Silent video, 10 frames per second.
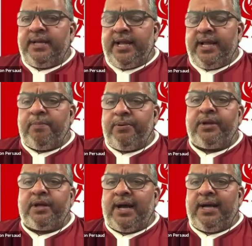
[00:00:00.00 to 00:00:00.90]
He could have
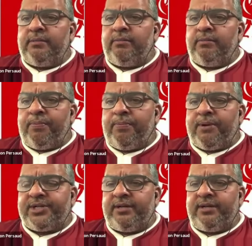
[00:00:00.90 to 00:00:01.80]
put the guy under more
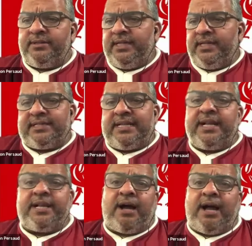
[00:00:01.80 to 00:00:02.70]
pressure. He just let
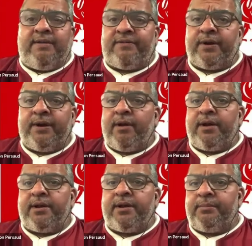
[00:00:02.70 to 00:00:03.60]
the guy have a free
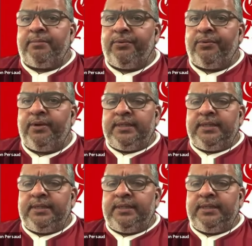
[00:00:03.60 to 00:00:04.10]
run at the ball.